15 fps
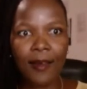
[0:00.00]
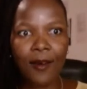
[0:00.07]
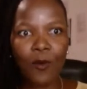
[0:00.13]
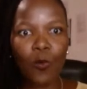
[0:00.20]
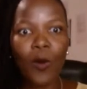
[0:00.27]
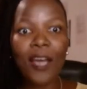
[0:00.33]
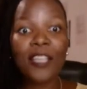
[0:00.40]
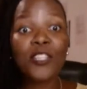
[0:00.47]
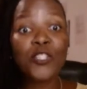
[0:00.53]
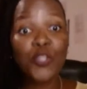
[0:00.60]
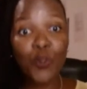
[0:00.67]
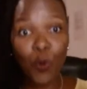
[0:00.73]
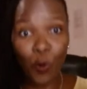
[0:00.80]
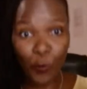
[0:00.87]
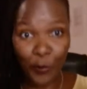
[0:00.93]
why didn't
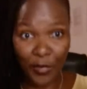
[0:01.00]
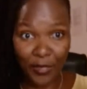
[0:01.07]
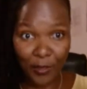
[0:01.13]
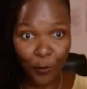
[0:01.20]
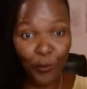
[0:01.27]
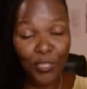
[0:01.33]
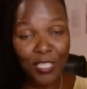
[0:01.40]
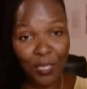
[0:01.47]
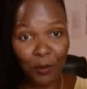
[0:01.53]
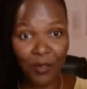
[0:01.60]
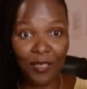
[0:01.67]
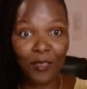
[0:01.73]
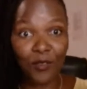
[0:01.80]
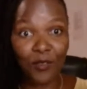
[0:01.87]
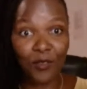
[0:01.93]
you open those
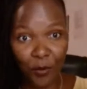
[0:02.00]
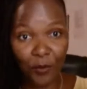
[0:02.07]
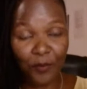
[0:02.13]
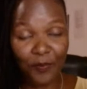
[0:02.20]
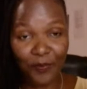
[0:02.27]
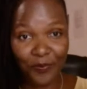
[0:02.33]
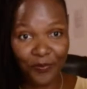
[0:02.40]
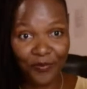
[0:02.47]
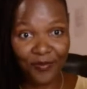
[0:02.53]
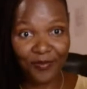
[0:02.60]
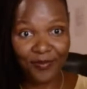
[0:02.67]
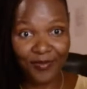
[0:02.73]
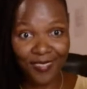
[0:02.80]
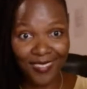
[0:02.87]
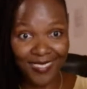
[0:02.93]
emails from
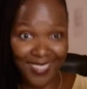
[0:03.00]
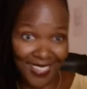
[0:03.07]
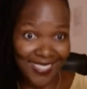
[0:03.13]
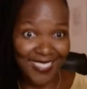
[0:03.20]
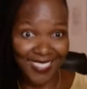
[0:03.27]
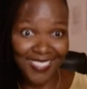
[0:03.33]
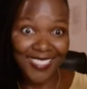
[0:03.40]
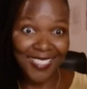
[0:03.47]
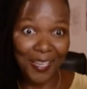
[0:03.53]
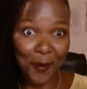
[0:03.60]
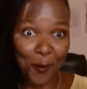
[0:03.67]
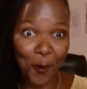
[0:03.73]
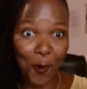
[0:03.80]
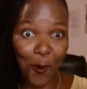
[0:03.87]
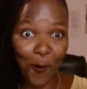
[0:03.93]
that
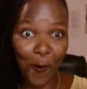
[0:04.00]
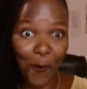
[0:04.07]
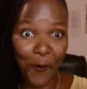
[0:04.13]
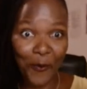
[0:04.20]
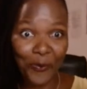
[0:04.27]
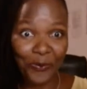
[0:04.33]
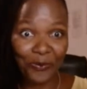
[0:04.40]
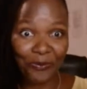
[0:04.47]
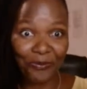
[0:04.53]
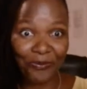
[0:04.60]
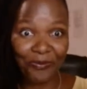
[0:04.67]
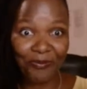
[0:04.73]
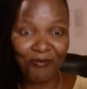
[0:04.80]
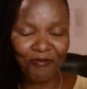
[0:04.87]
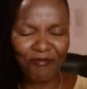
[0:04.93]
sister-in-law?
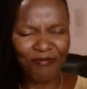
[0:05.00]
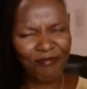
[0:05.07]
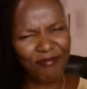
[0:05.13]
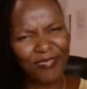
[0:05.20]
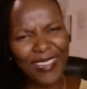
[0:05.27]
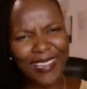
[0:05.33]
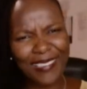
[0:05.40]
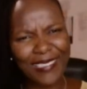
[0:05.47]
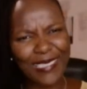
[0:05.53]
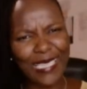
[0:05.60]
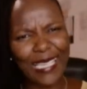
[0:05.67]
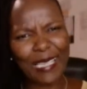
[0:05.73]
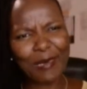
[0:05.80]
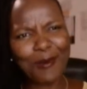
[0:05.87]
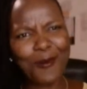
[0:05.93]
And I was
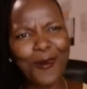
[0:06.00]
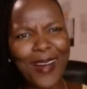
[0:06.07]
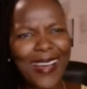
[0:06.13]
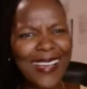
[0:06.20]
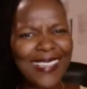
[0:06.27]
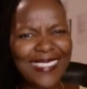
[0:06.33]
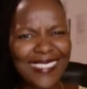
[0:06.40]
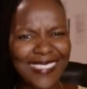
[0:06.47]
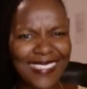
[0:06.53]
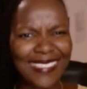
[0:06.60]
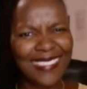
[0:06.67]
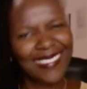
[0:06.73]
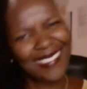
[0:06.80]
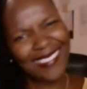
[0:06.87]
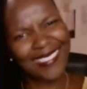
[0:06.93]
like, why is
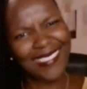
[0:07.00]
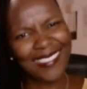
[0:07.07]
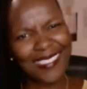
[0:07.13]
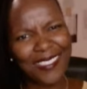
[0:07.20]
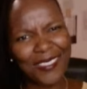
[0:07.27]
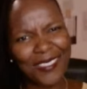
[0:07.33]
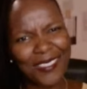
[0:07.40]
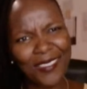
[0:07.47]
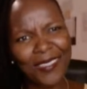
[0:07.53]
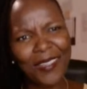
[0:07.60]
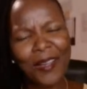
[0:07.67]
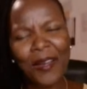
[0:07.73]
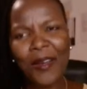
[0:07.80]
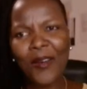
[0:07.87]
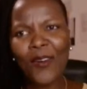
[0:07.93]
this,
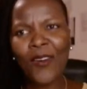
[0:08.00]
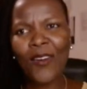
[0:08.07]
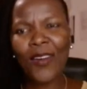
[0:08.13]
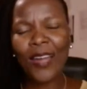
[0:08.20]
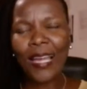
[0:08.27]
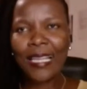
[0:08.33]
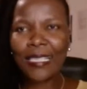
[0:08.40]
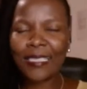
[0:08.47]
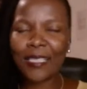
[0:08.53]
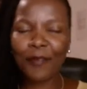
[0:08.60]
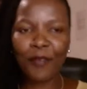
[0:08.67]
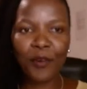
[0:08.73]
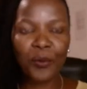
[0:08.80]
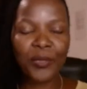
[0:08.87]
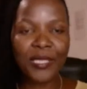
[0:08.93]
And the
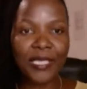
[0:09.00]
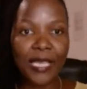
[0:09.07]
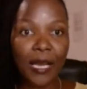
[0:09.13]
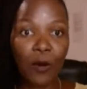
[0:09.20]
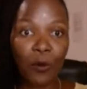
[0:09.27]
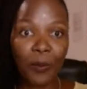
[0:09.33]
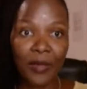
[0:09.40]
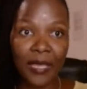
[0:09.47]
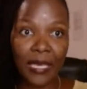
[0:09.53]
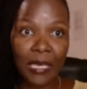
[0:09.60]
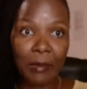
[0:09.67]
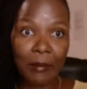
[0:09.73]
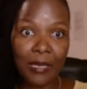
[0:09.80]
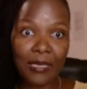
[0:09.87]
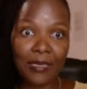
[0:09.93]
following day I opened the
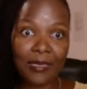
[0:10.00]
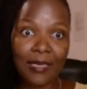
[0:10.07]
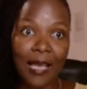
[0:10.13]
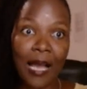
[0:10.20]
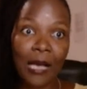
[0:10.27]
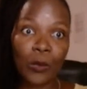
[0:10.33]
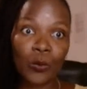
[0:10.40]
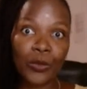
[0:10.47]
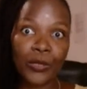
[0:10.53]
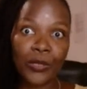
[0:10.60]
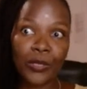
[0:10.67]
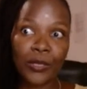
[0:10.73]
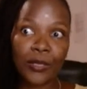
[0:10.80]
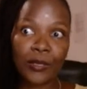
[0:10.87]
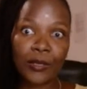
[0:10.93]
emails. I
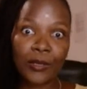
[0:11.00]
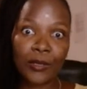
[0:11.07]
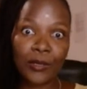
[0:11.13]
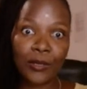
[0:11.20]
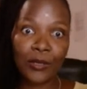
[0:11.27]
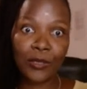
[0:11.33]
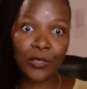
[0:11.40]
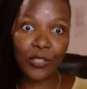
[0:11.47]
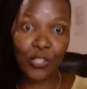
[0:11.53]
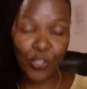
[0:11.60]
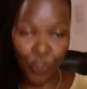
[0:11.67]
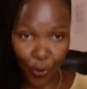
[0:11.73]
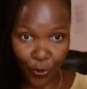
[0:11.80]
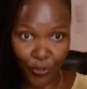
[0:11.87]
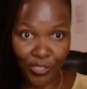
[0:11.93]
was
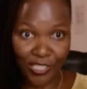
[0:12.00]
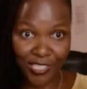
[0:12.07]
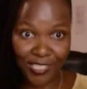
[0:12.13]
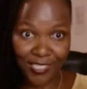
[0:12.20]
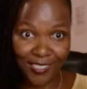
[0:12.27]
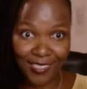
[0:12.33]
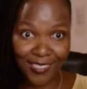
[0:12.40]
shocked.